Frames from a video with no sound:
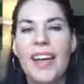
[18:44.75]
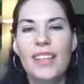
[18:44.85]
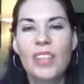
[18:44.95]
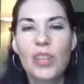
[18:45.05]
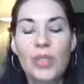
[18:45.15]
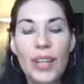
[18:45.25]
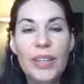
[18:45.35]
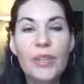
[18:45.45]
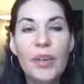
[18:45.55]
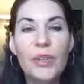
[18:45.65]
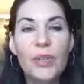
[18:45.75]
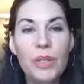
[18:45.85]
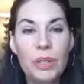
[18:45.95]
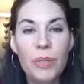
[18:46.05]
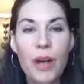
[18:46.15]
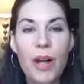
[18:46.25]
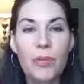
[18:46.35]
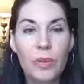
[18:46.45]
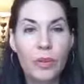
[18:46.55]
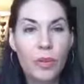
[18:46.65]
So yellow goes really well
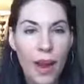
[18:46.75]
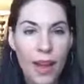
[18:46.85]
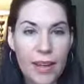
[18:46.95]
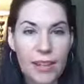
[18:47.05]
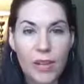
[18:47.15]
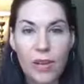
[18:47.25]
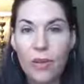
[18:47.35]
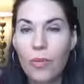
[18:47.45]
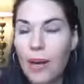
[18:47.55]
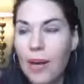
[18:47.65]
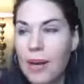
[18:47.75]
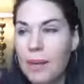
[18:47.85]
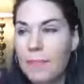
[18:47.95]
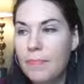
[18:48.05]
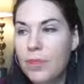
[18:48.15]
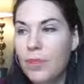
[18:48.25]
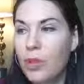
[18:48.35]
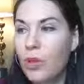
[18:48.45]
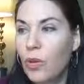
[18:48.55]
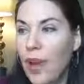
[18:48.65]
with gray. So so
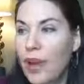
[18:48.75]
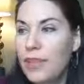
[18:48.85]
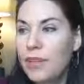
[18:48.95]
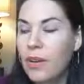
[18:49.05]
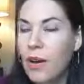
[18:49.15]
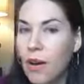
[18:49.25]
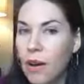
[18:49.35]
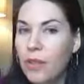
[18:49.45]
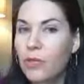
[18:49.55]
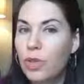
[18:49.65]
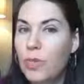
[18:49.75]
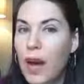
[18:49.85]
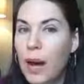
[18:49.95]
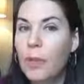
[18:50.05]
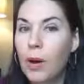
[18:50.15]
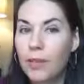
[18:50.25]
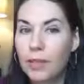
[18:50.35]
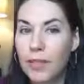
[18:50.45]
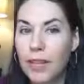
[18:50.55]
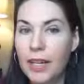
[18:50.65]
the grays and the orange really pop off
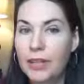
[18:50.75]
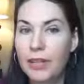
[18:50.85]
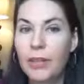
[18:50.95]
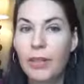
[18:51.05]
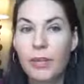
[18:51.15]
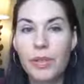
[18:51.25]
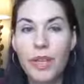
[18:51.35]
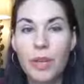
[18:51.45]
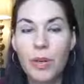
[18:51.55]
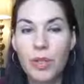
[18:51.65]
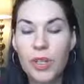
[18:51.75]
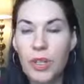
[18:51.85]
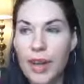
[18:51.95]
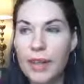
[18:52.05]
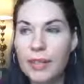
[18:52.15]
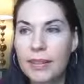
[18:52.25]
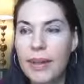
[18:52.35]
of the yellow. So I was seeing a bunch of that.